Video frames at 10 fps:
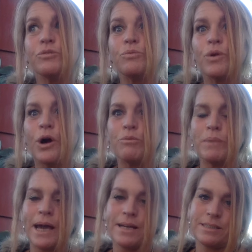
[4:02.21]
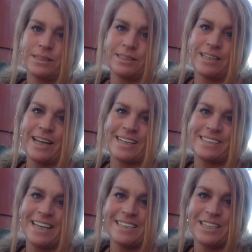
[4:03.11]
romance the
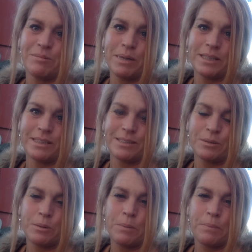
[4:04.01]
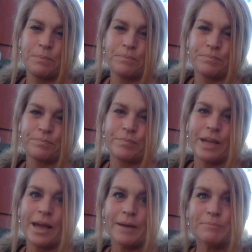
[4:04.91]
next 18 months.
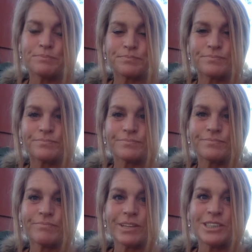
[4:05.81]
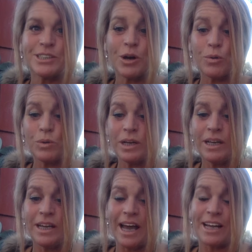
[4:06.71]
Okay? So,
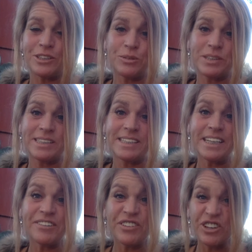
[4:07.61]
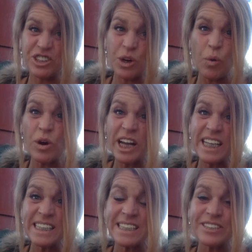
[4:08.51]
as you can see, if you're a
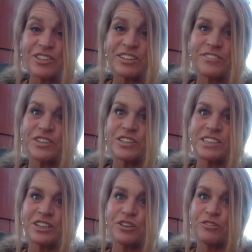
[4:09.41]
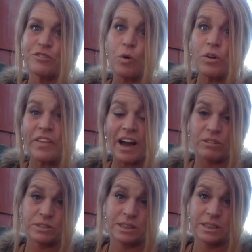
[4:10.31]
Taurus, you're going to feel this in your fourth
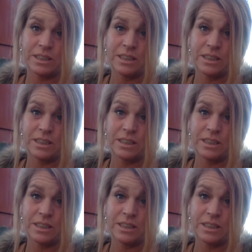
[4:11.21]
house